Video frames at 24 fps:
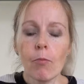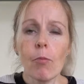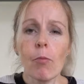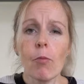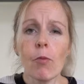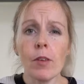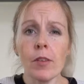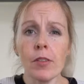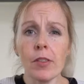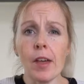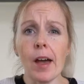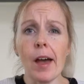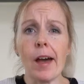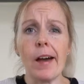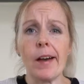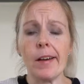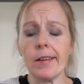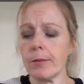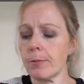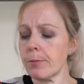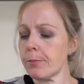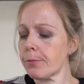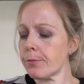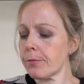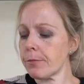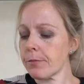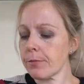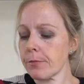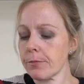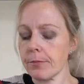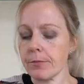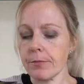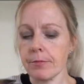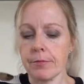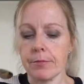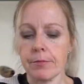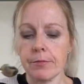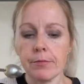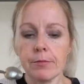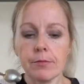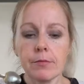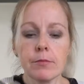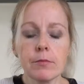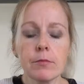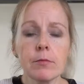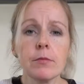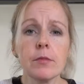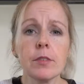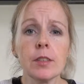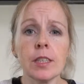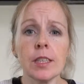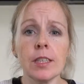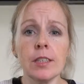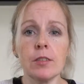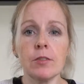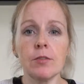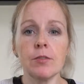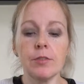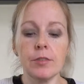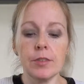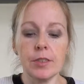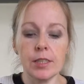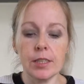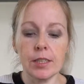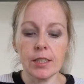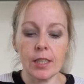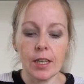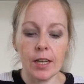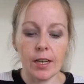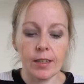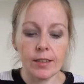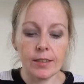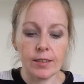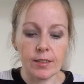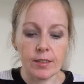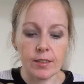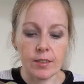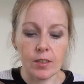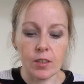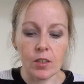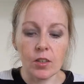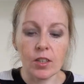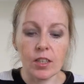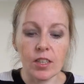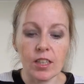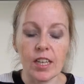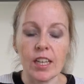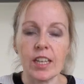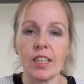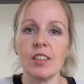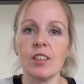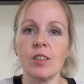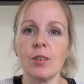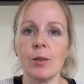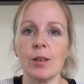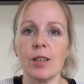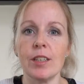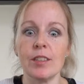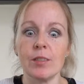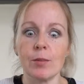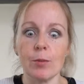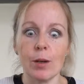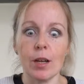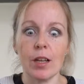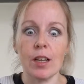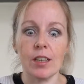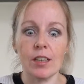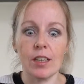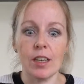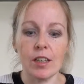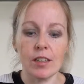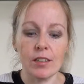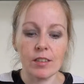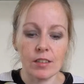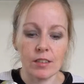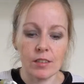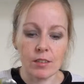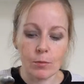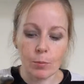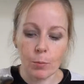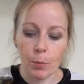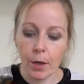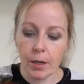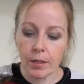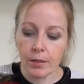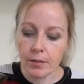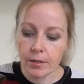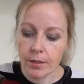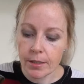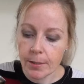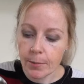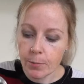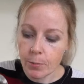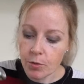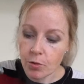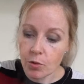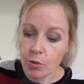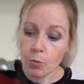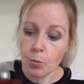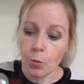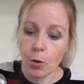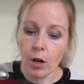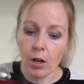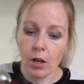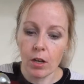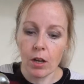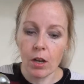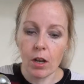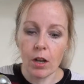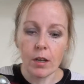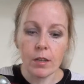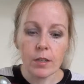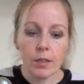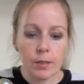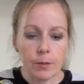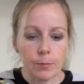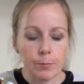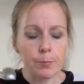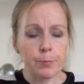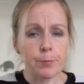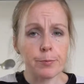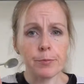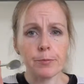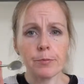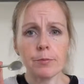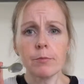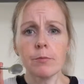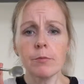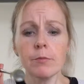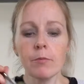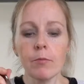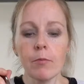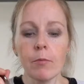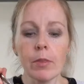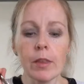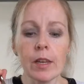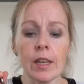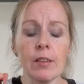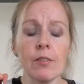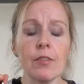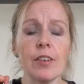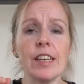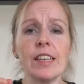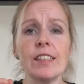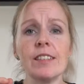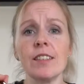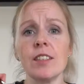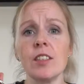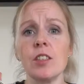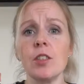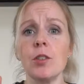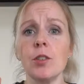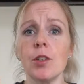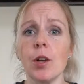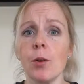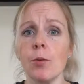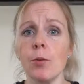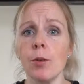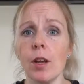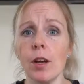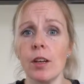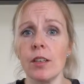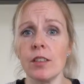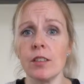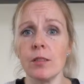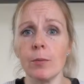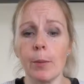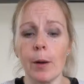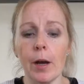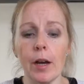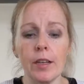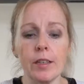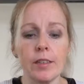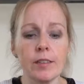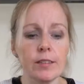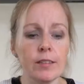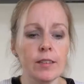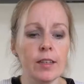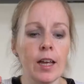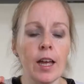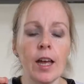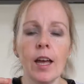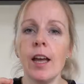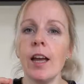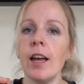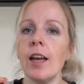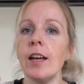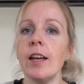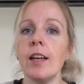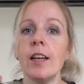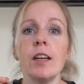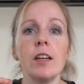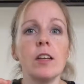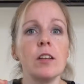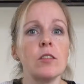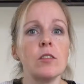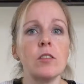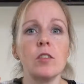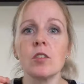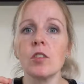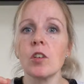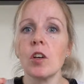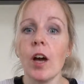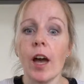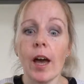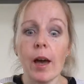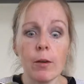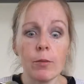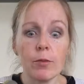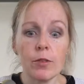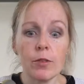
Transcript: That is really nice. There's a good kick to it as well, nice and spicy, which is what I like. If it is that you don't like spice, just cut out the